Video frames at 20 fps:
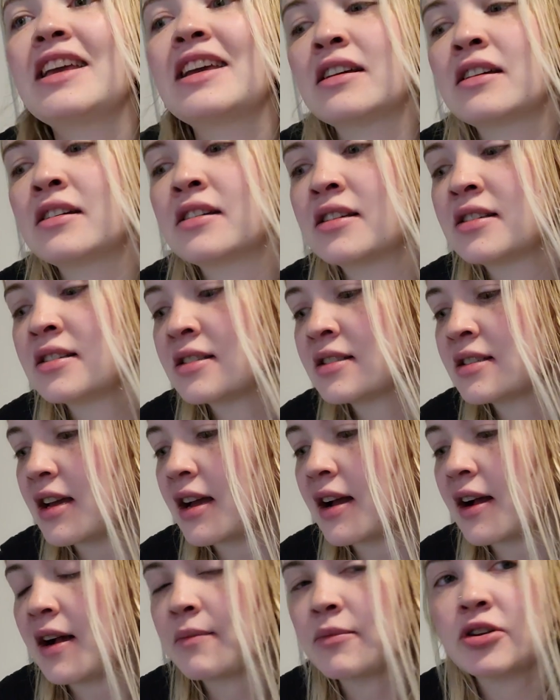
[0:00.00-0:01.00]
and
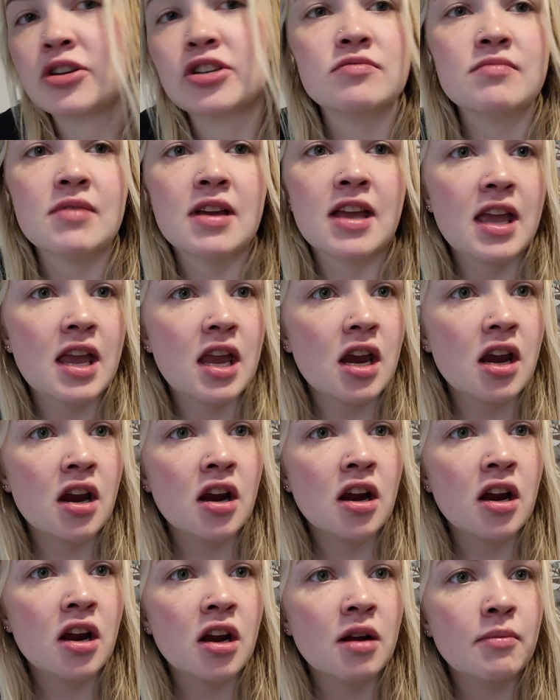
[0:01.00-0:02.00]
I'm gonna do my
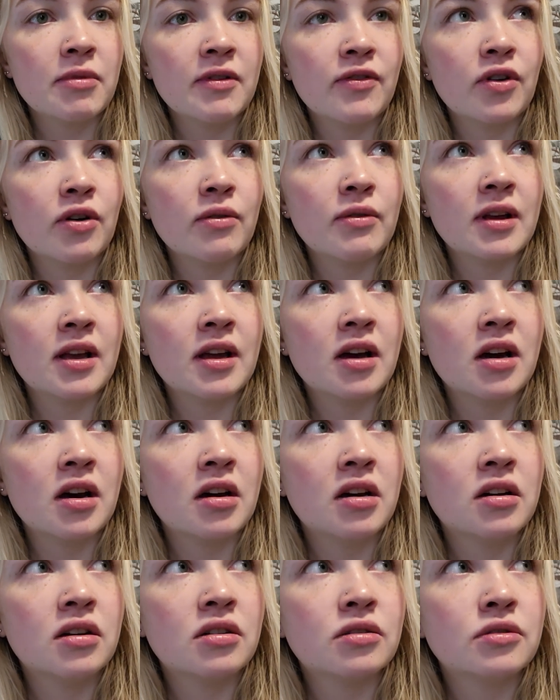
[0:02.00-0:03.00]
hair before we
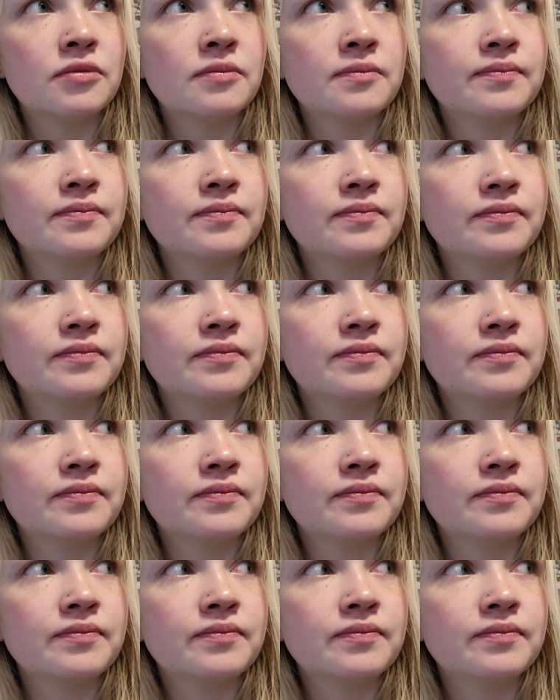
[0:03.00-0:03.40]
go